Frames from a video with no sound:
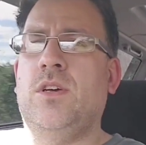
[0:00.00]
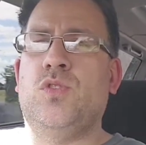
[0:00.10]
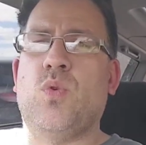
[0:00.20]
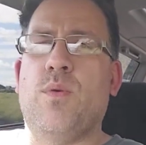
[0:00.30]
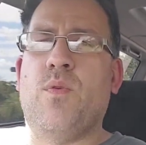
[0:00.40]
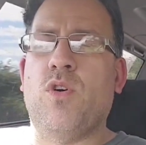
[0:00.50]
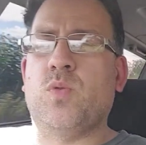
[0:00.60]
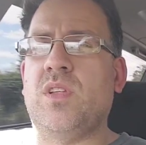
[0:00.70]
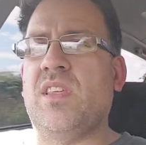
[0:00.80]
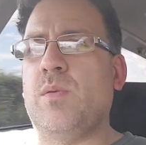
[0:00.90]
So folks,
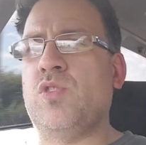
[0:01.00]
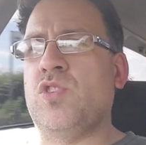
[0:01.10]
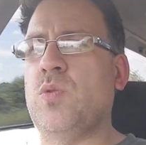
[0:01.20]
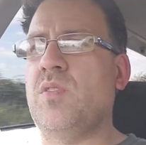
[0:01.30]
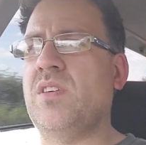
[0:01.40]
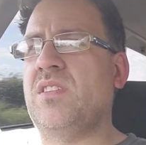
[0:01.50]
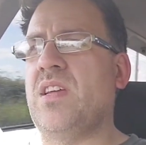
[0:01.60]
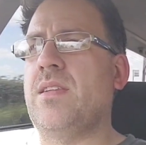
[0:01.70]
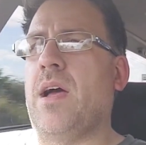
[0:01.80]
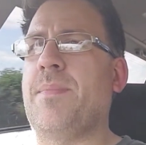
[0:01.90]
what do you think we should do with this
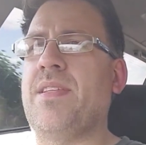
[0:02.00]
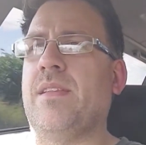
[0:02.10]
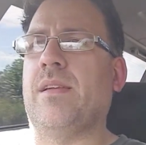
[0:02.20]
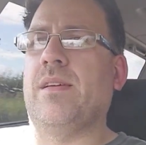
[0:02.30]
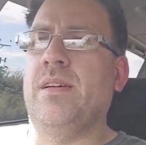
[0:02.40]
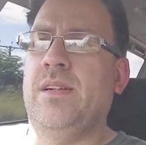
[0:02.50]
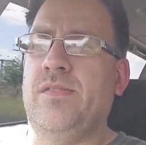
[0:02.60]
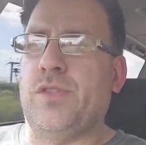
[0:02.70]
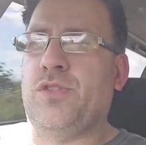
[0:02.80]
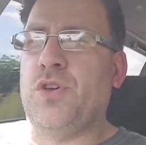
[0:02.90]
then? I
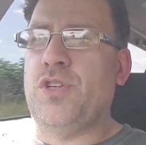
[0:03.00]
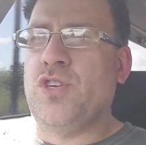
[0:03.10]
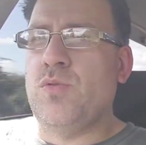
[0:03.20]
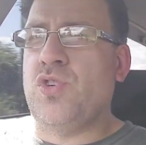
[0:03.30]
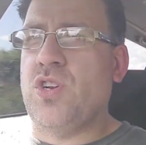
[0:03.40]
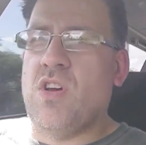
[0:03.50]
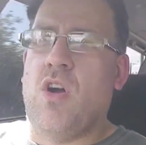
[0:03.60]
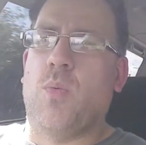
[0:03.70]
mean, the 32 GTR